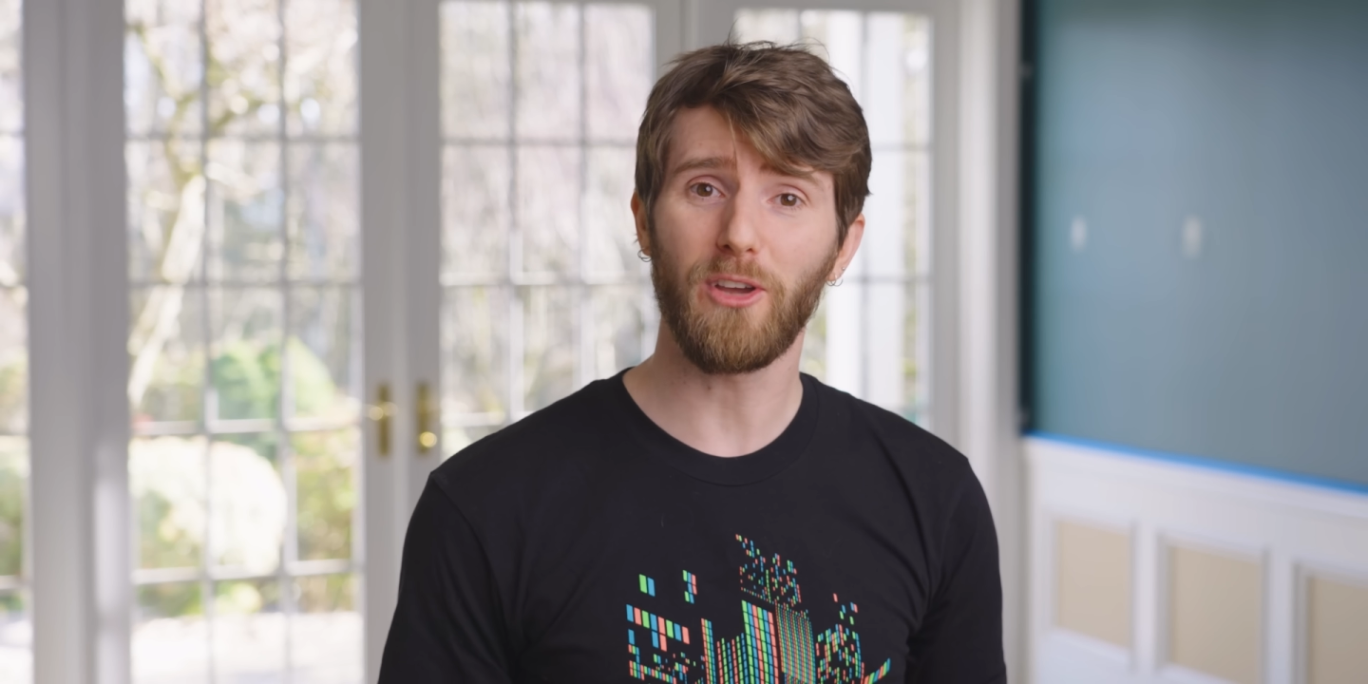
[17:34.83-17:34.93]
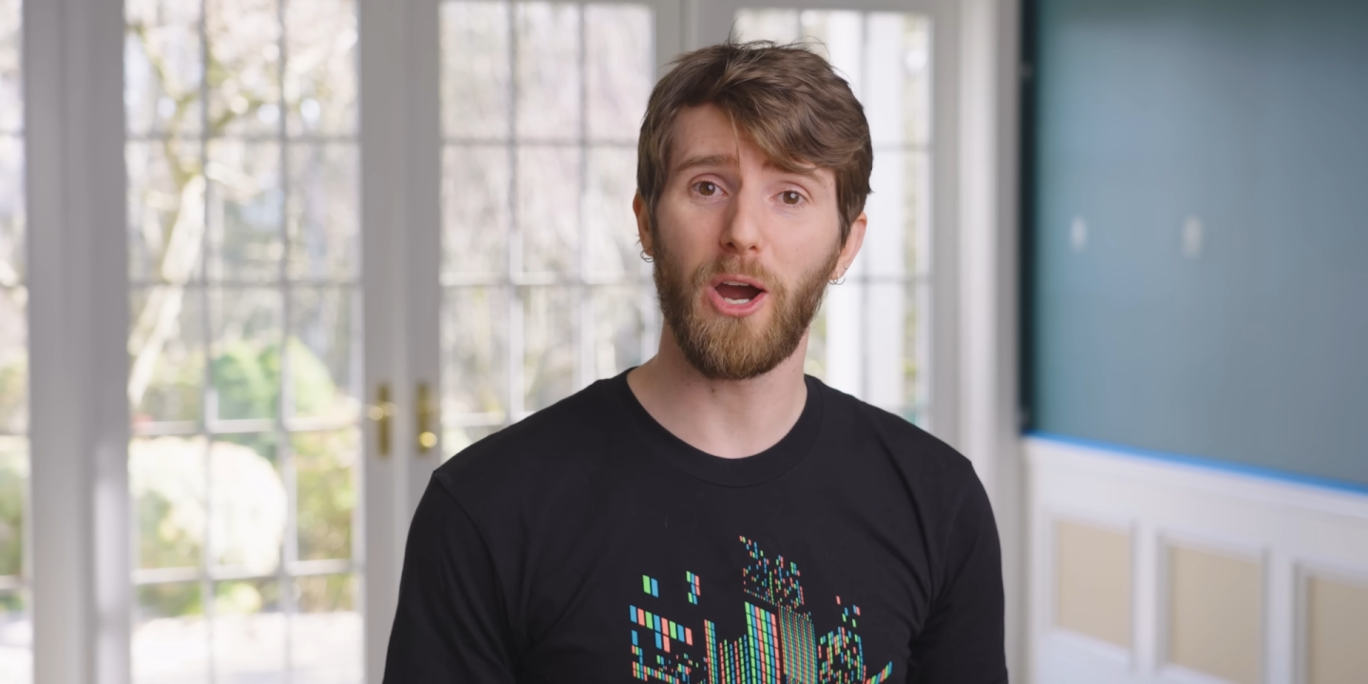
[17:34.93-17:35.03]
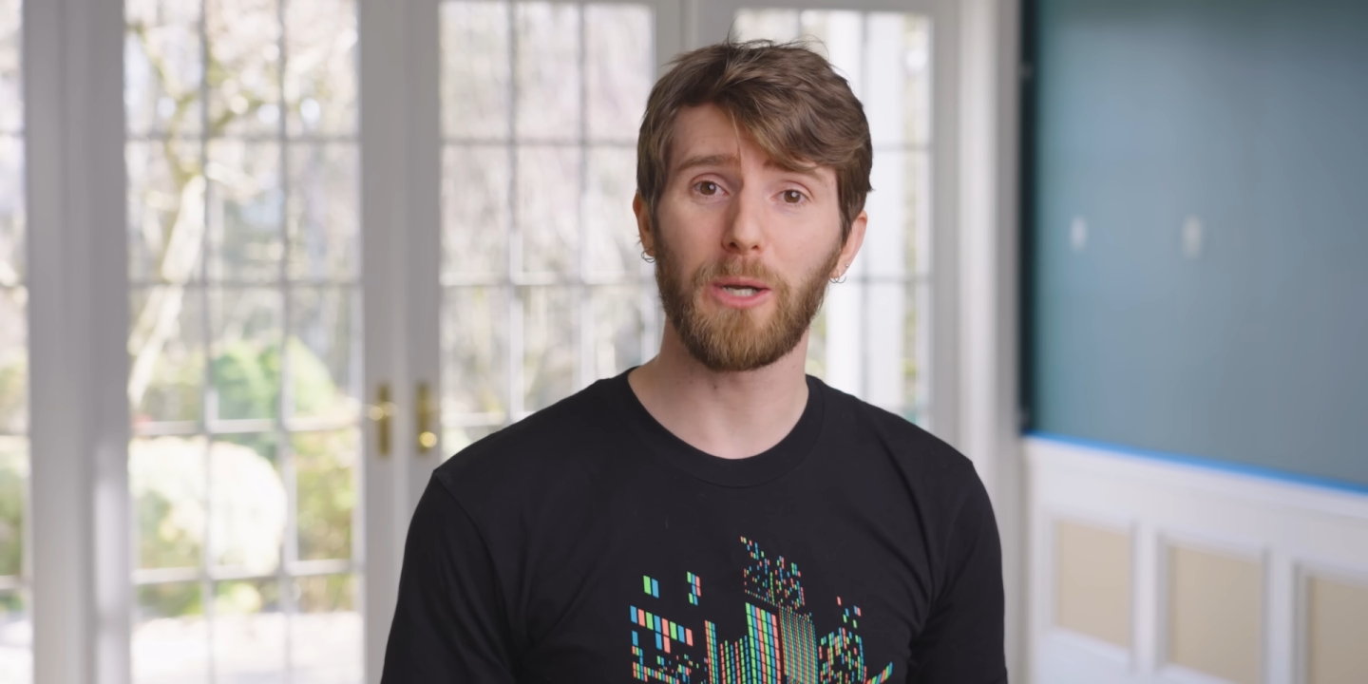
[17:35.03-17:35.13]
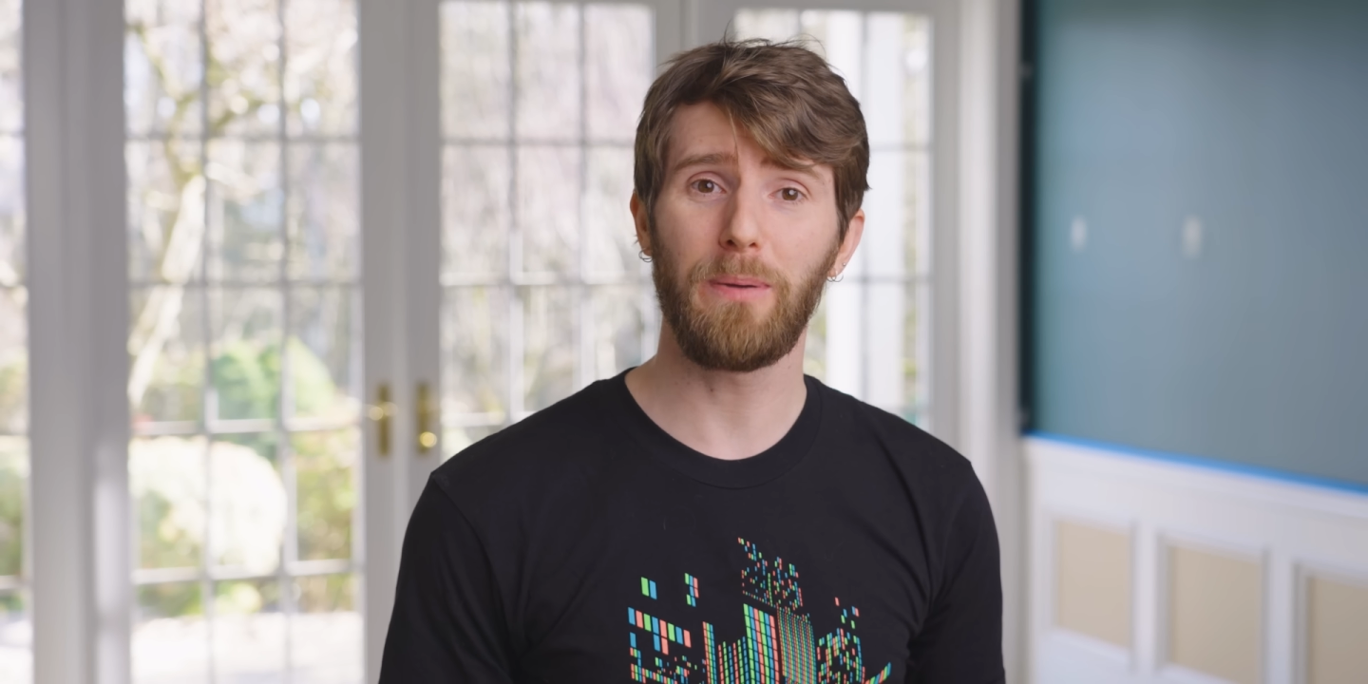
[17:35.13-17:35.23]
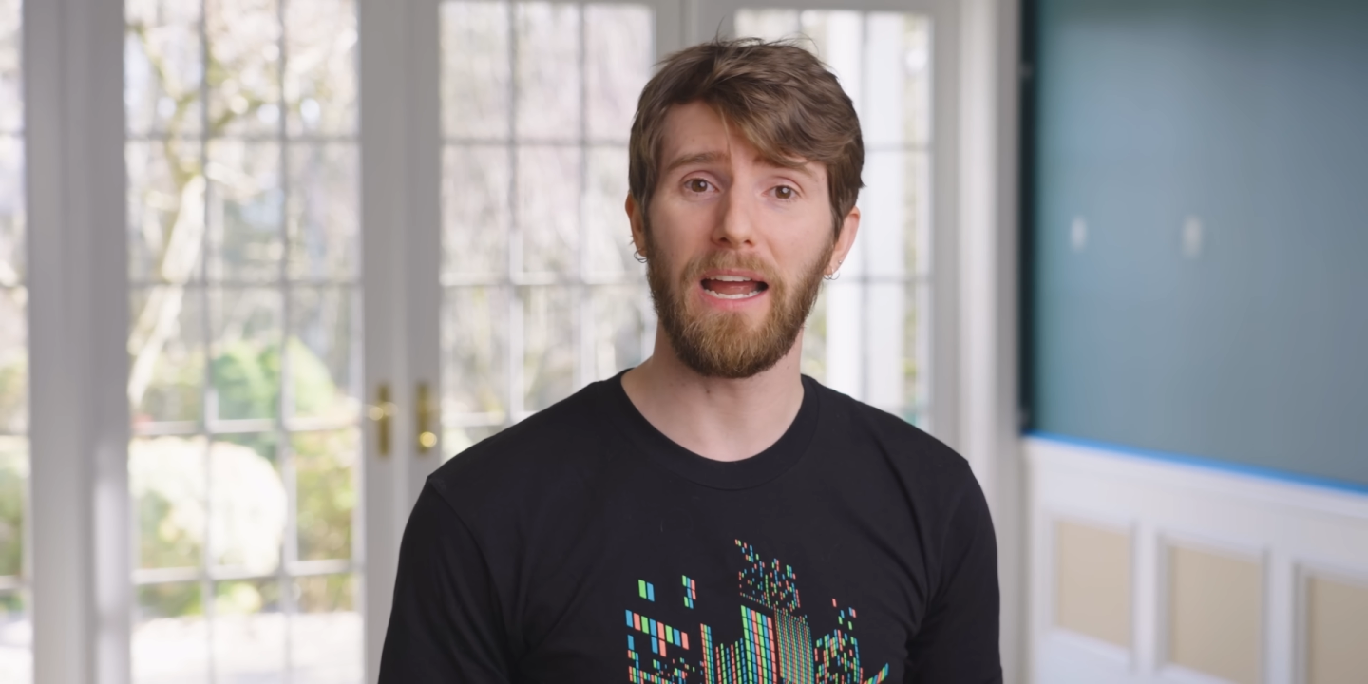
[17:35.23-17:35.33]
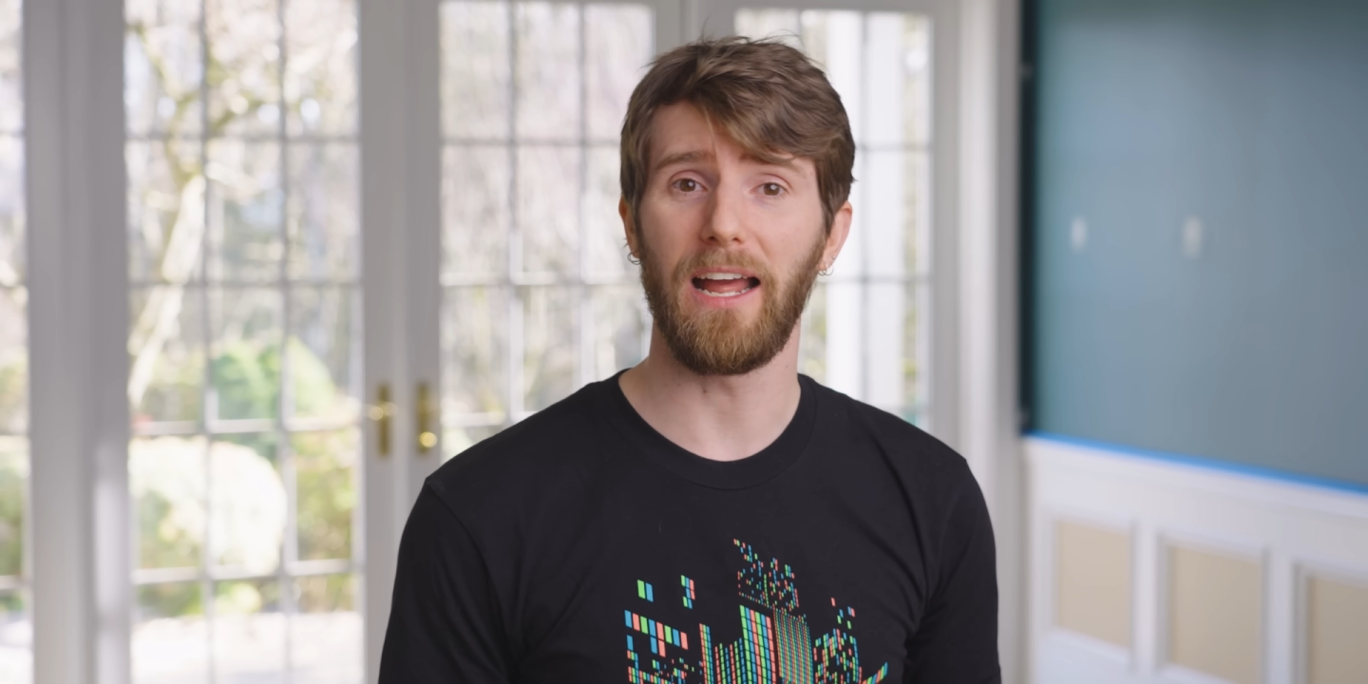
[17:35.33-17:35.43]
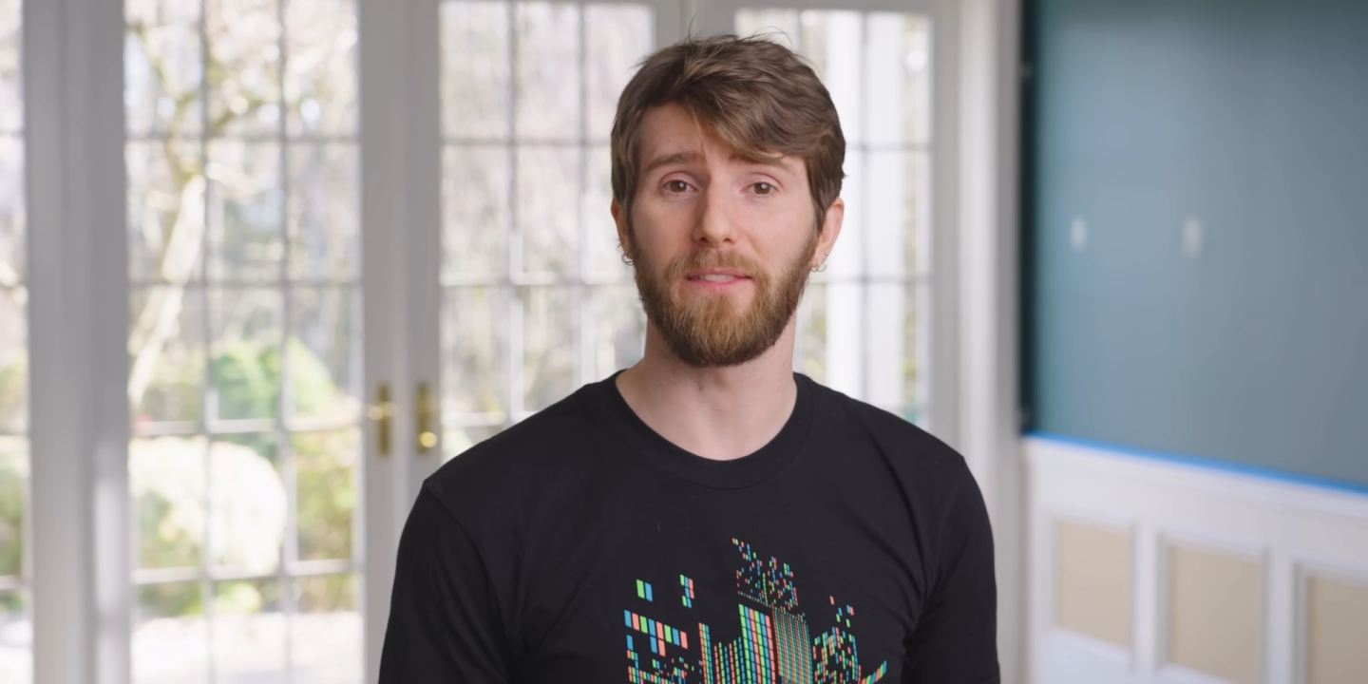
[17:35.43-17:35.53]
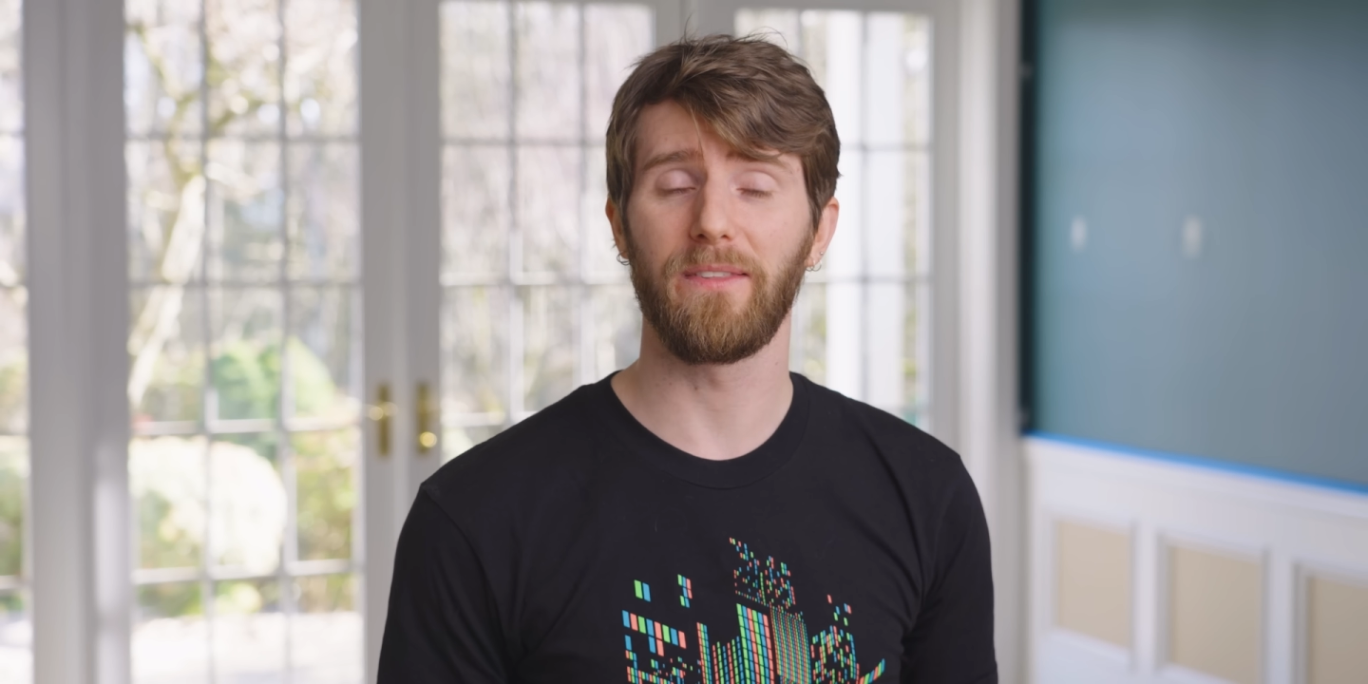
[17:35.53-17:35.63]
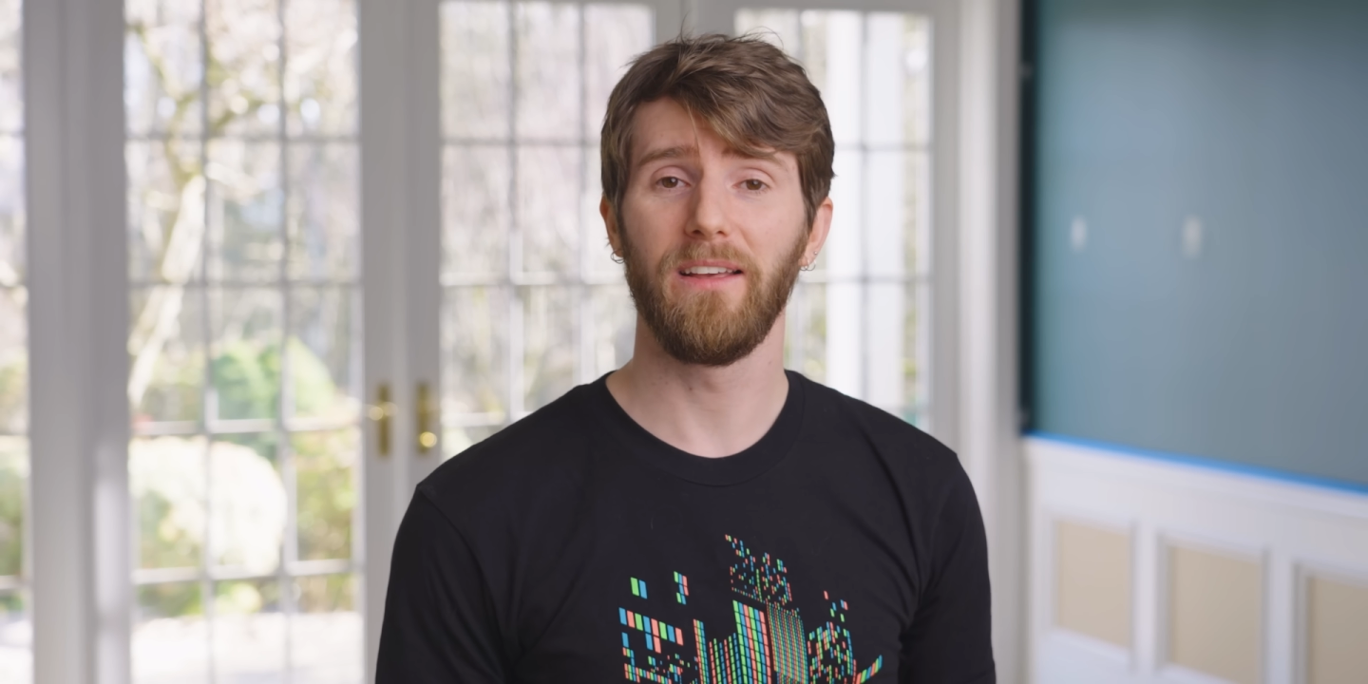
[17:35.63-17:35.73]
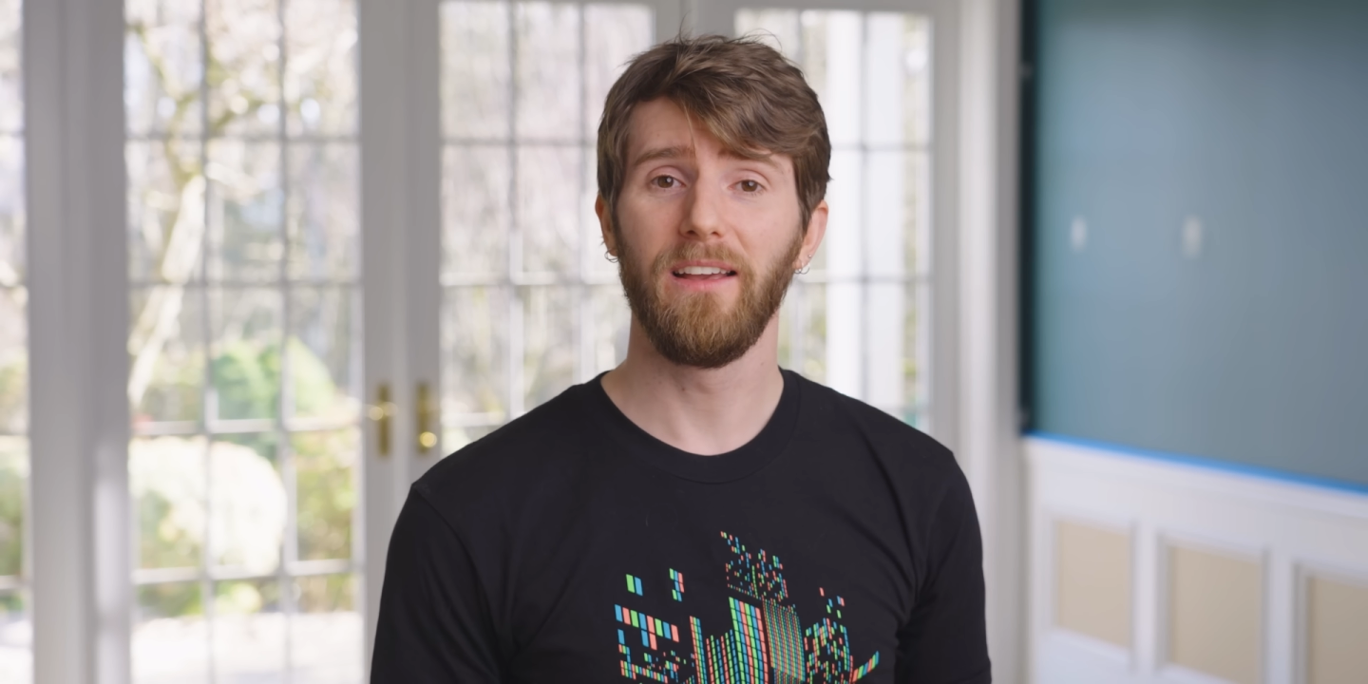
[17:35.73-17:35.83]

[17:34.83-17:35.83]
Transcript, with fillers: our path,